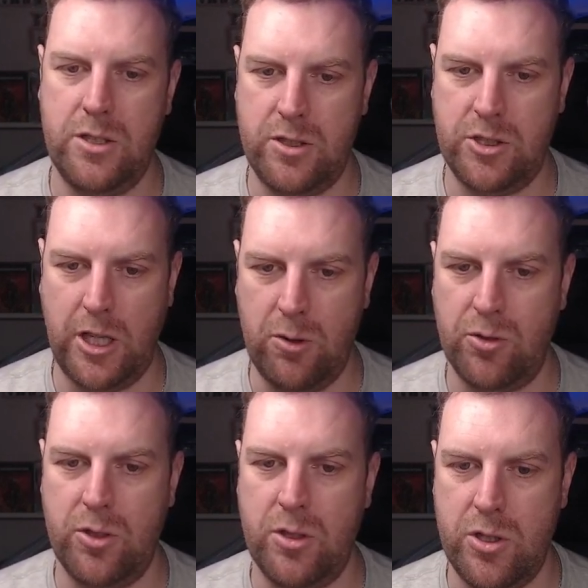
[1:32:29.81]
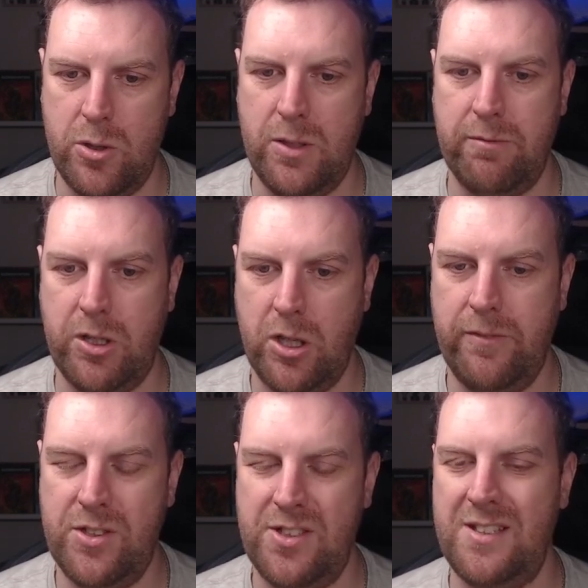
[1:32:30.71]
chosen unit
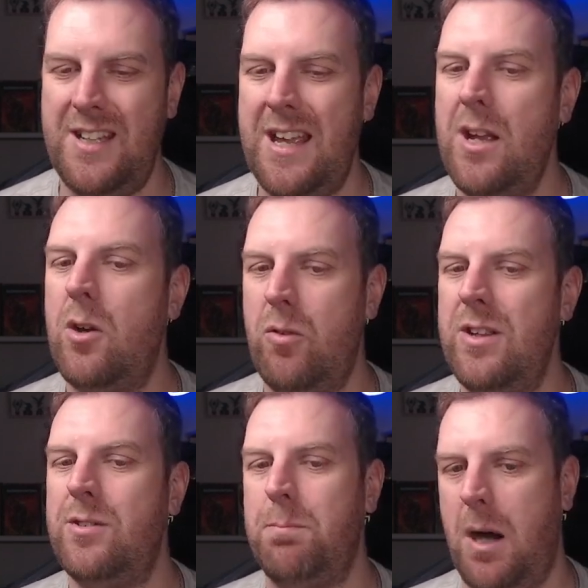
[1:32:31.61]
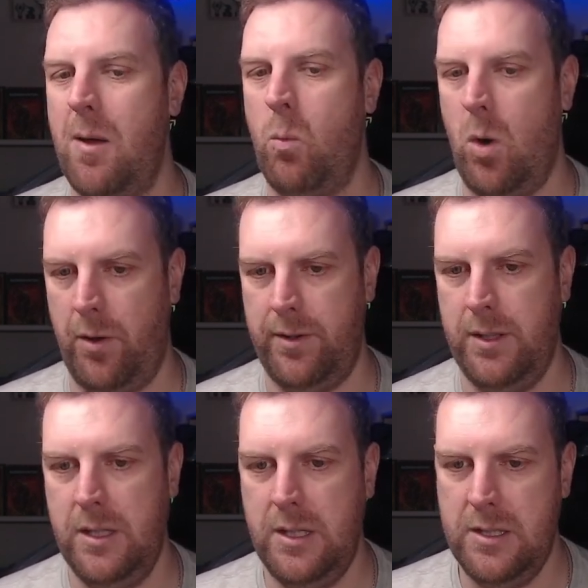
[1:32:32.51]
recovers is increased by 1.
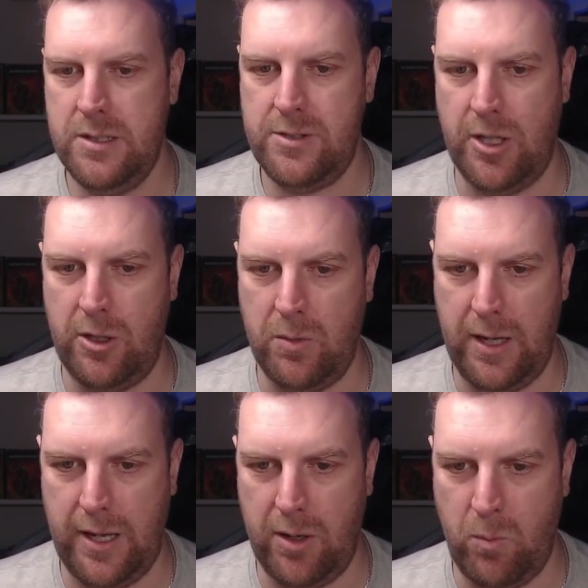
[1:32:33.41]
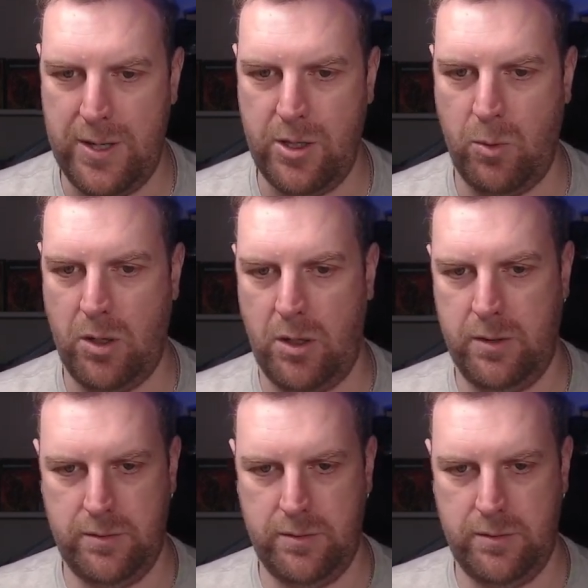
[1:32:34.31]
So when you are,